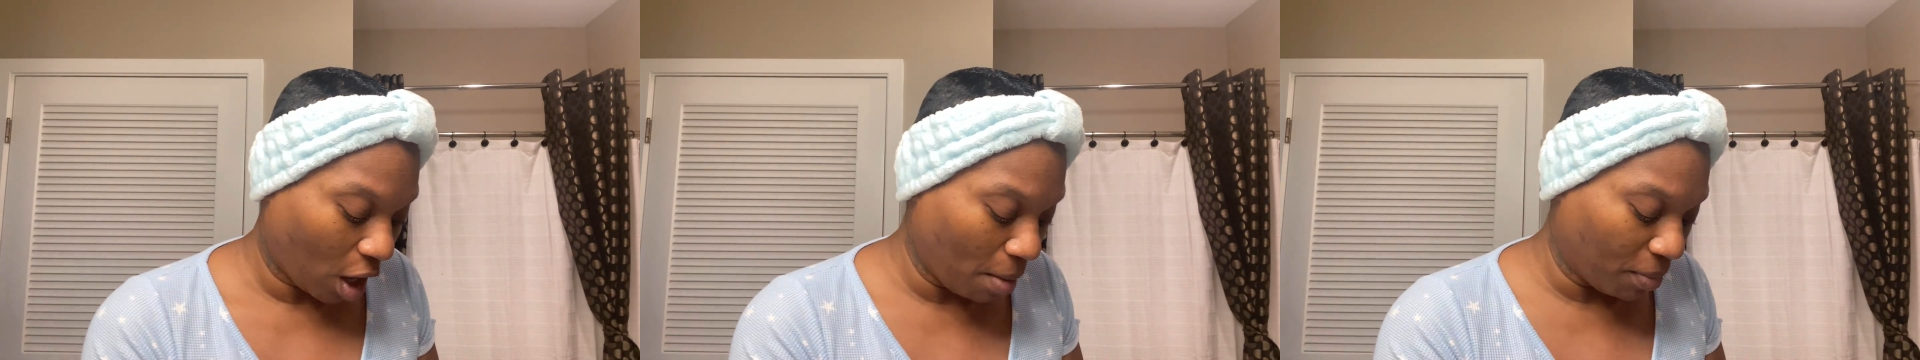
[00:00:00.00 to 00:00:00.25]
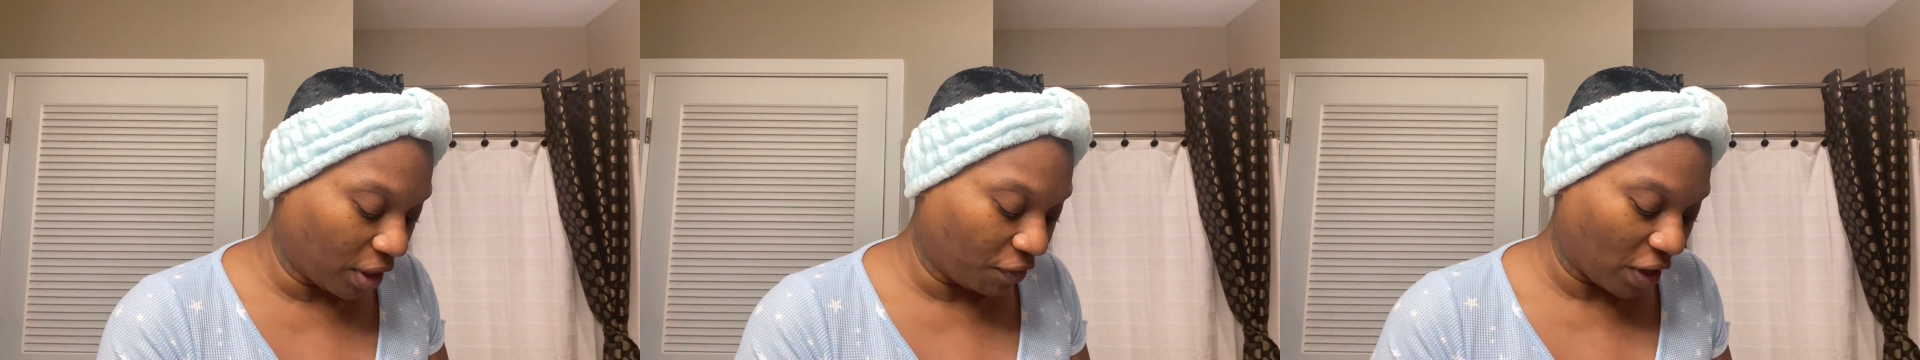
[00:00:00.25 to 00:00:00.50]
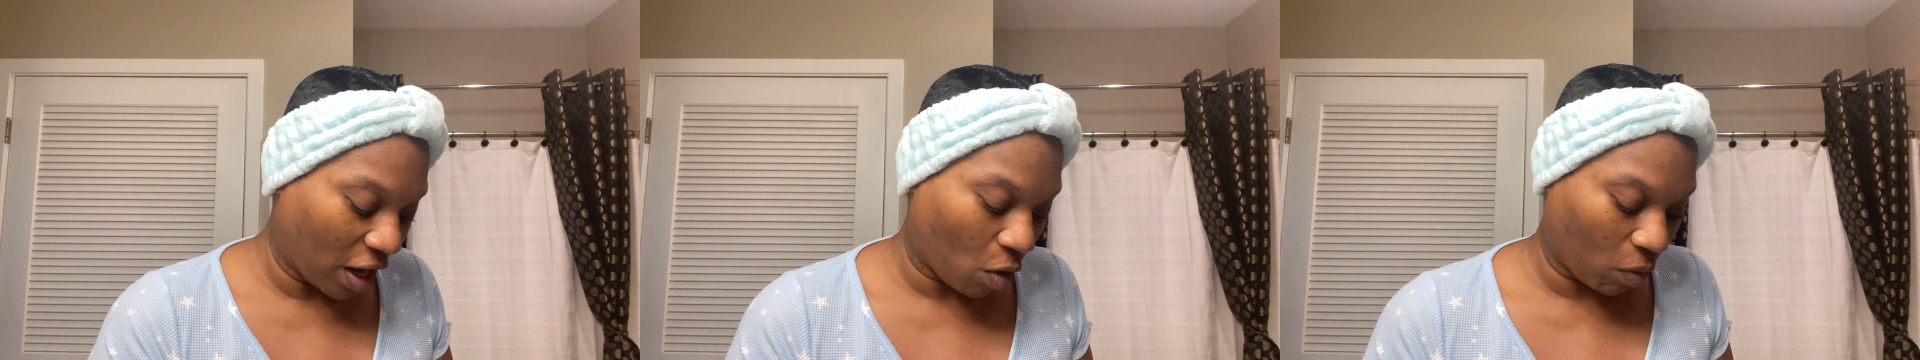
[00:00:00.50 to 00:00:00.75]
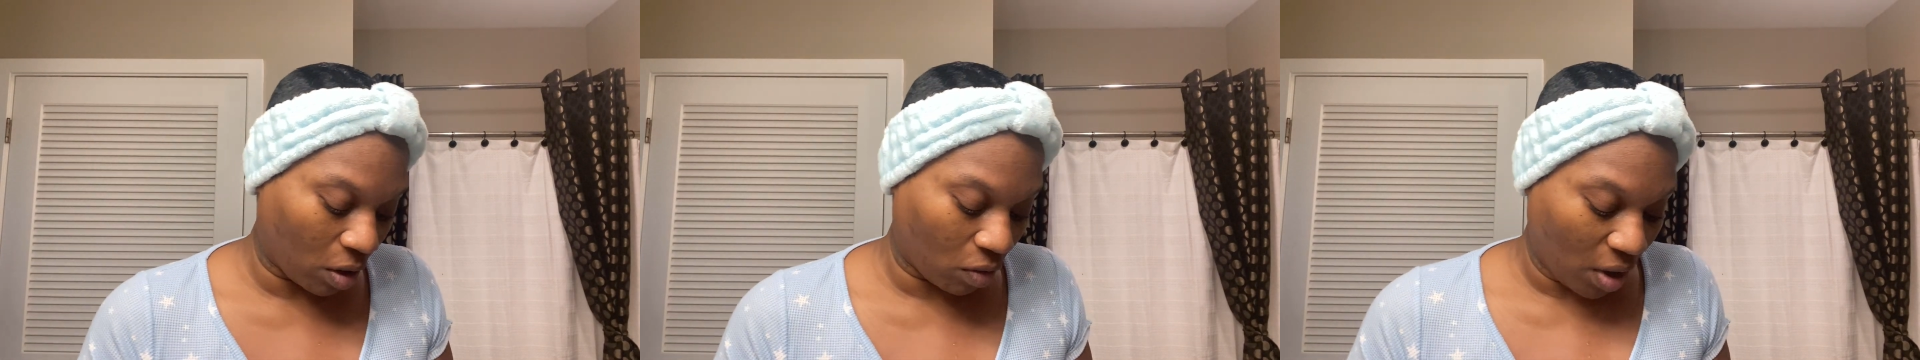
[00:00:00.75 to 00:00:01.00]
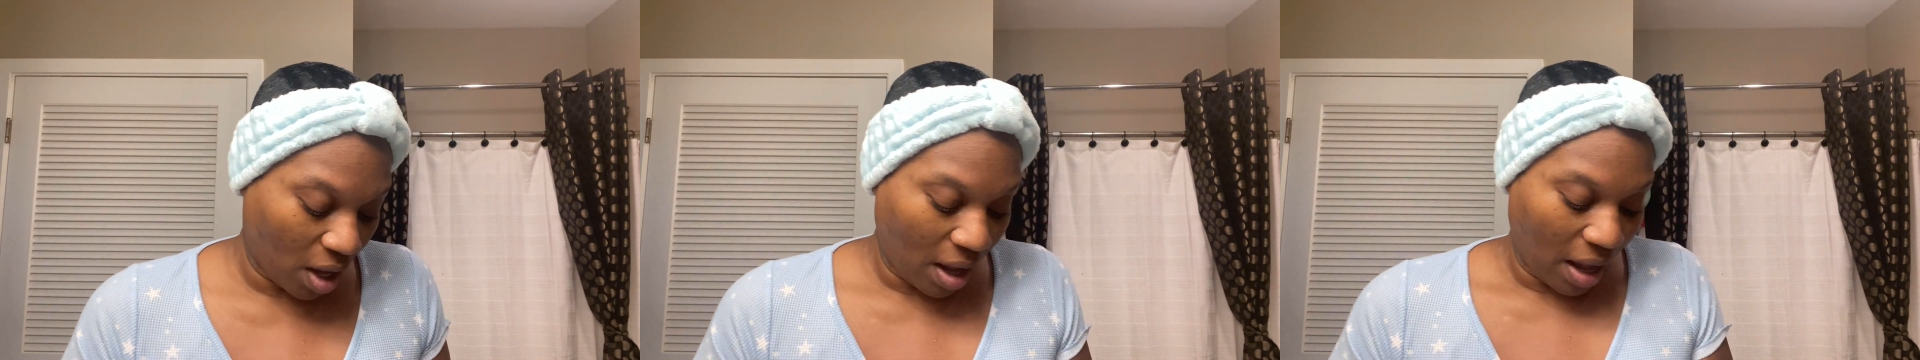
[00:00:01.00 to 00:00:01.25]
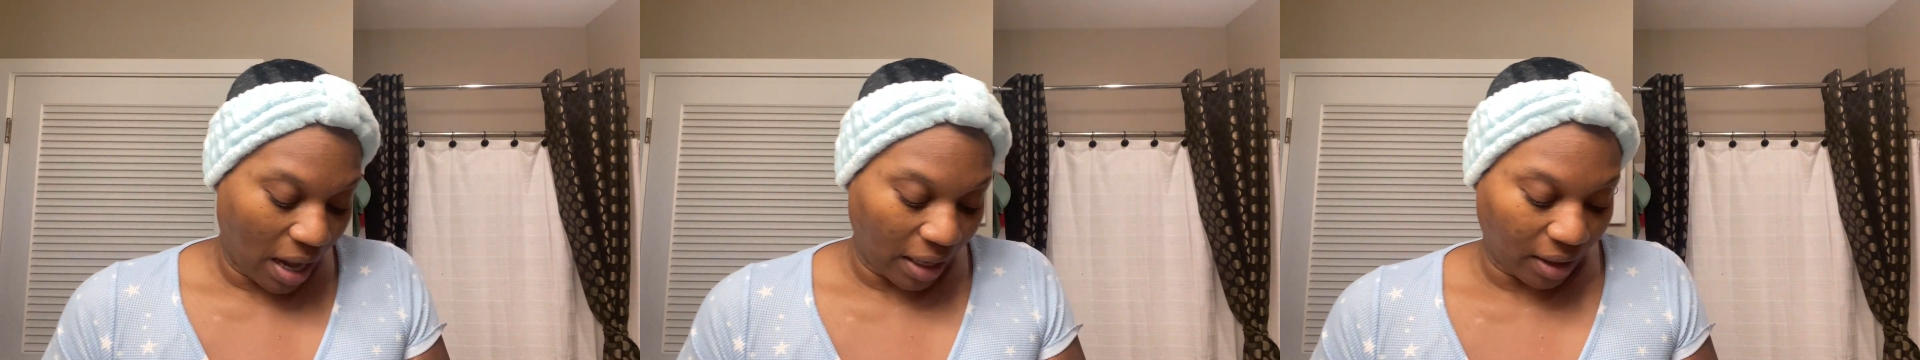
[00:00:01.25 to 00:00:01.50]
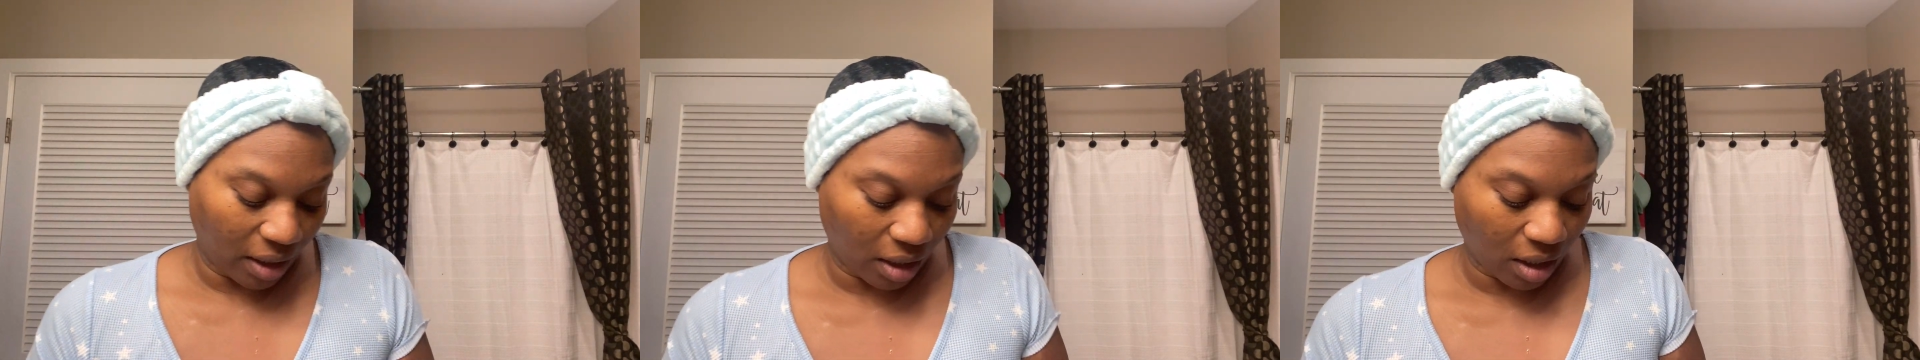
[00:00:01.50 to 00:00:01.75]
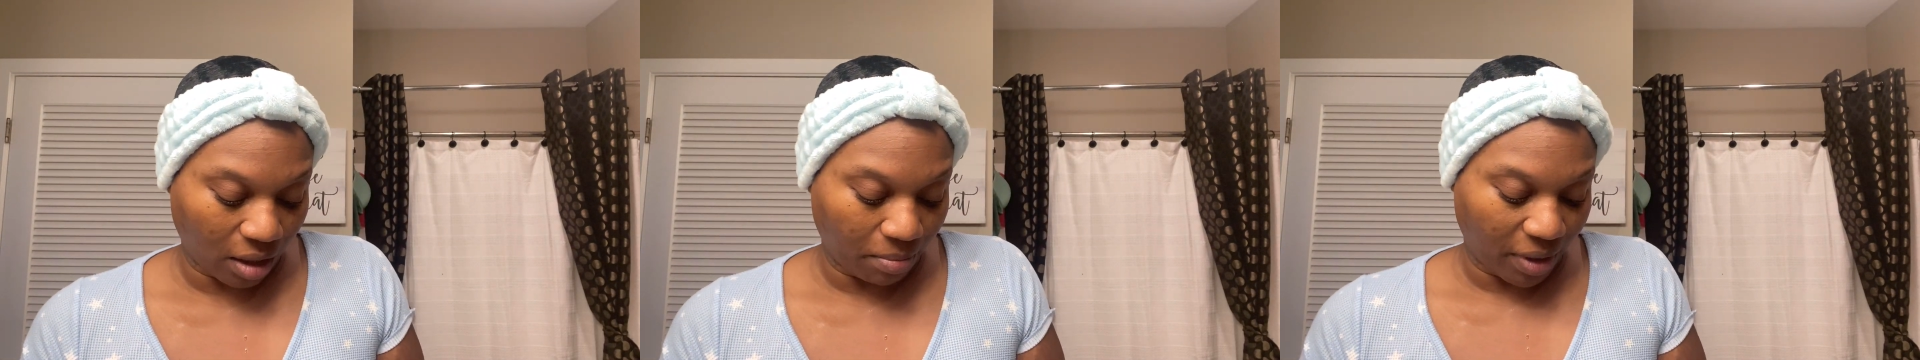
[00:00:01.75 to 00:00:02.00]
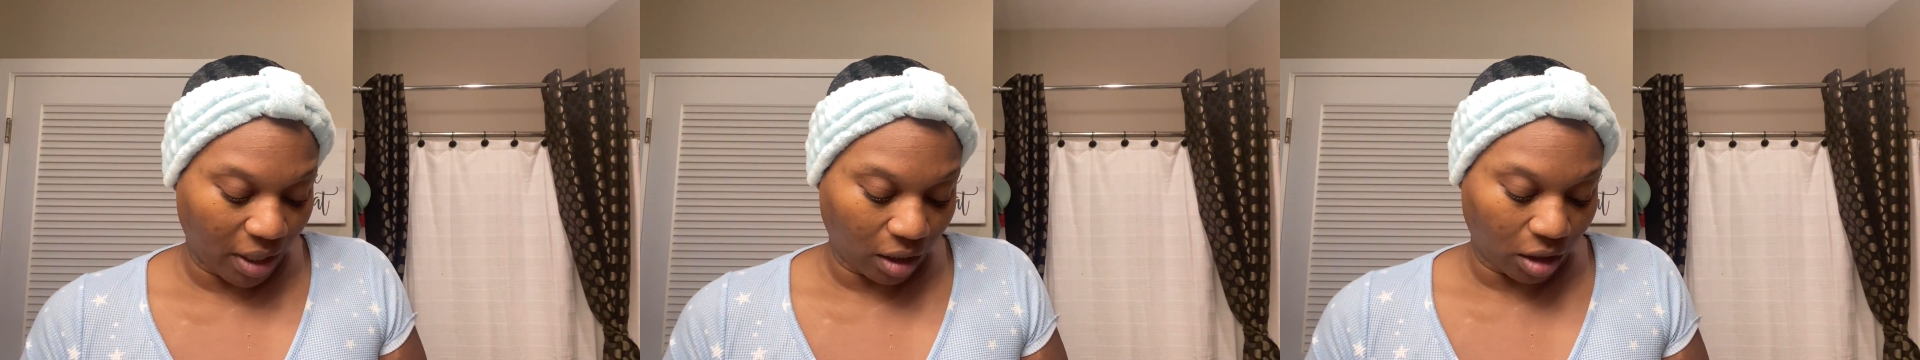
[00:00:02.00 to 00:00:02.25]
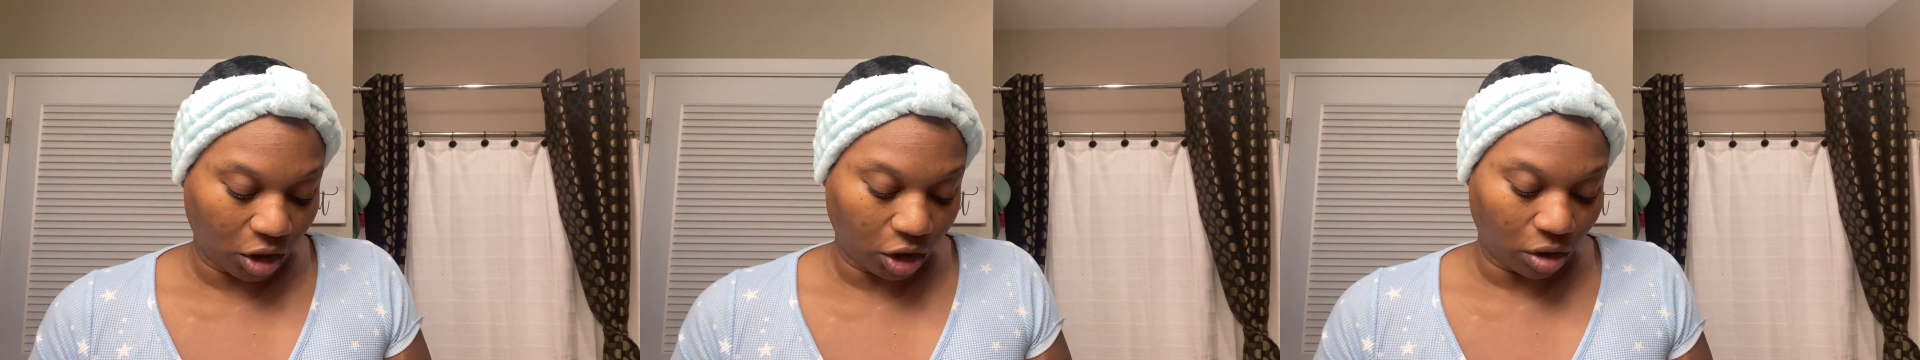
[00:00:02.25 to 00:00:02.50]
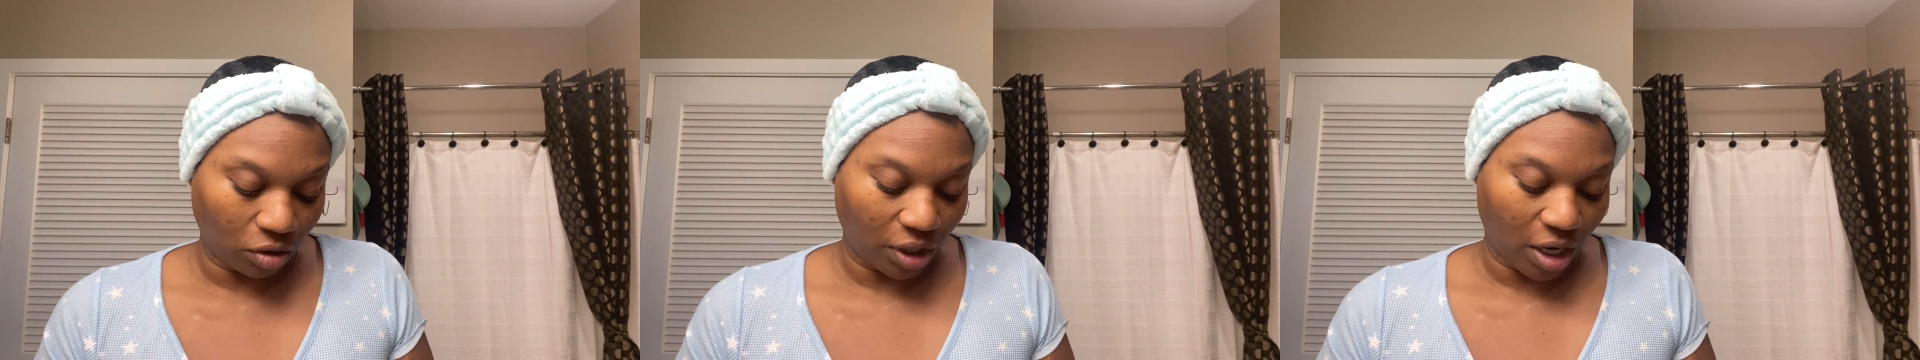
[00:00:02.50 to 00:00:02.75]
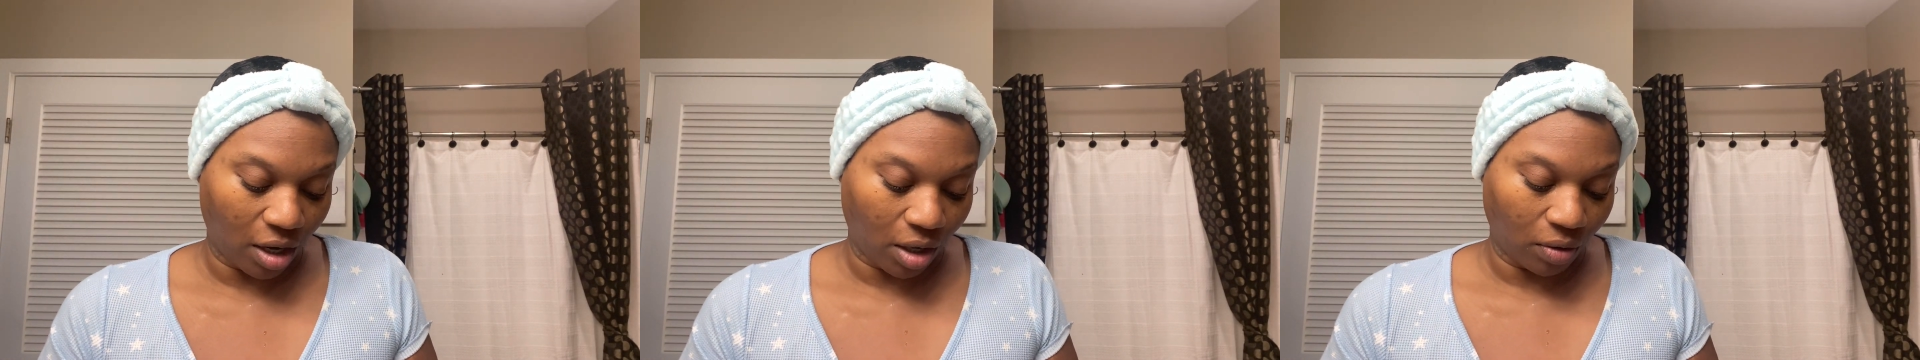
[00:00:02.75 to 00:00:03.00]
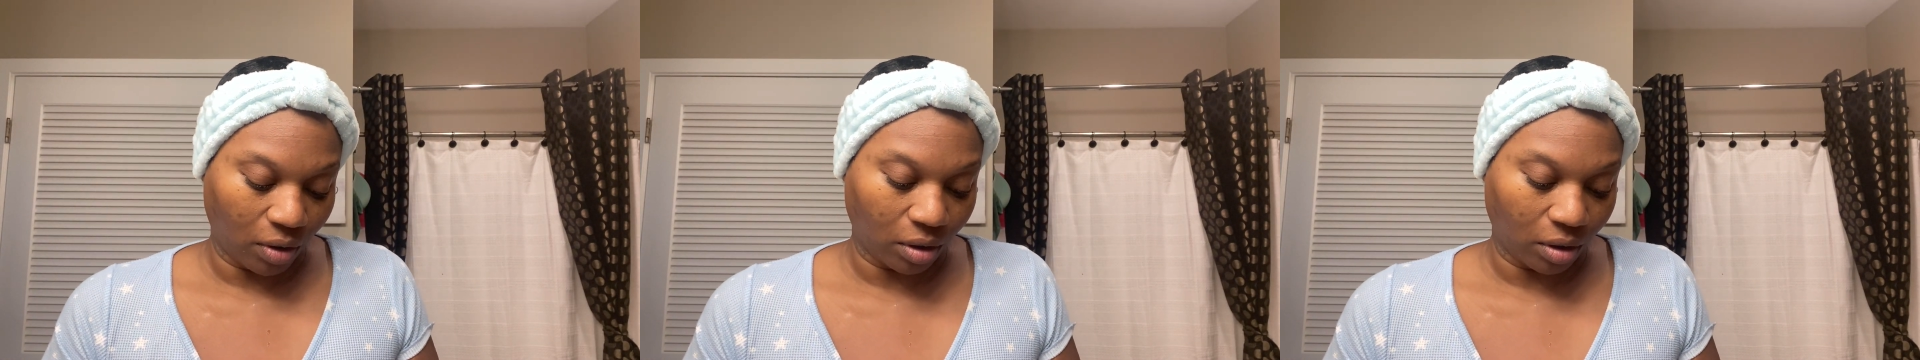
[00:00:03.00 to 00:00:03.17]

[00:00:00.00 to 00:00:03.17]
But if y'all want, I can come back and show y'all,